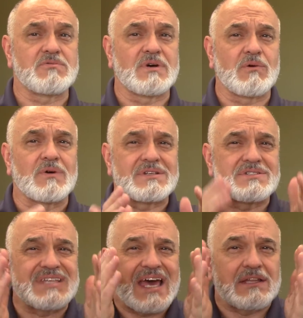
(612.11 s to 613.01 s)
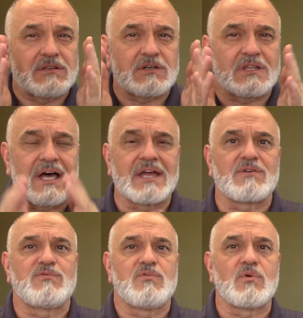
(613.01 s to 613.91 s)
What, what does that look
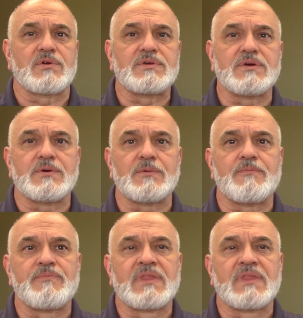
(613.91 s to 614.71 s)
like for you?